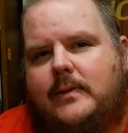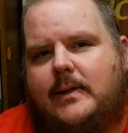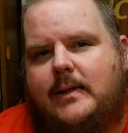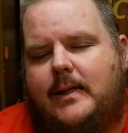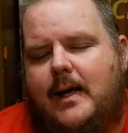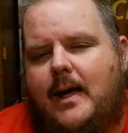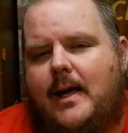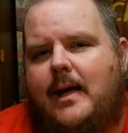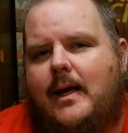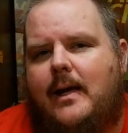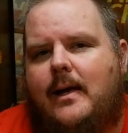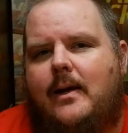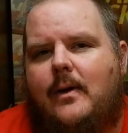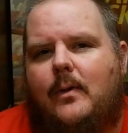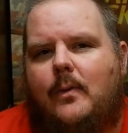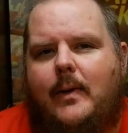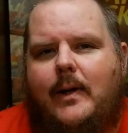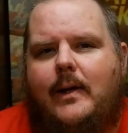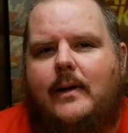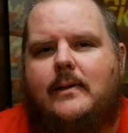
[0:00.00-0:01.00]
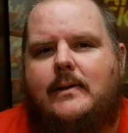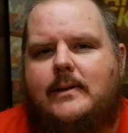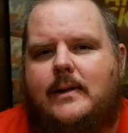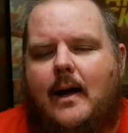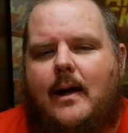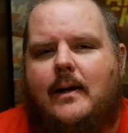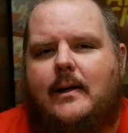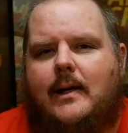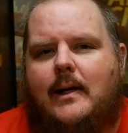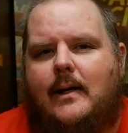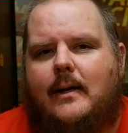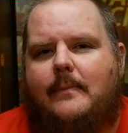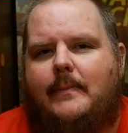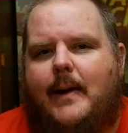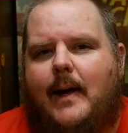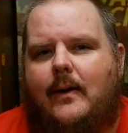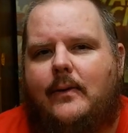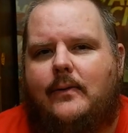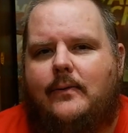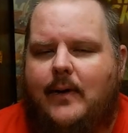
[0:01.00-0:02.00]
Today we are talking
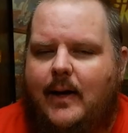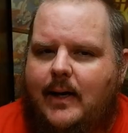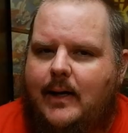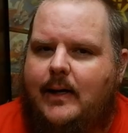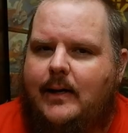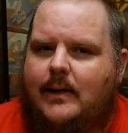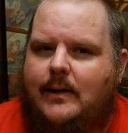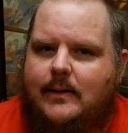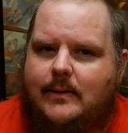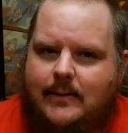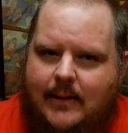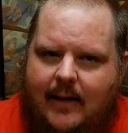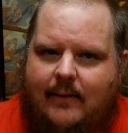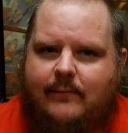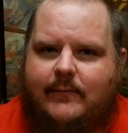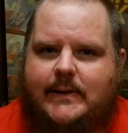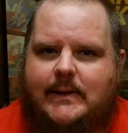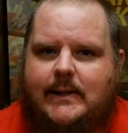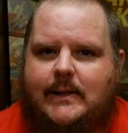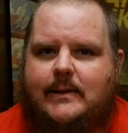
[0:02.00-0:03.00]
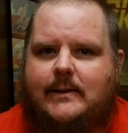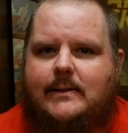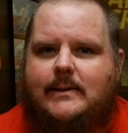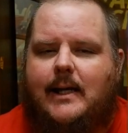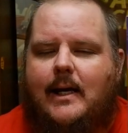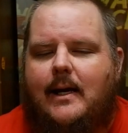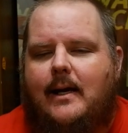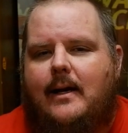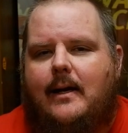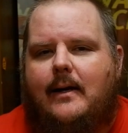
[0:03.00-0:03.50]
about Craig Davidson's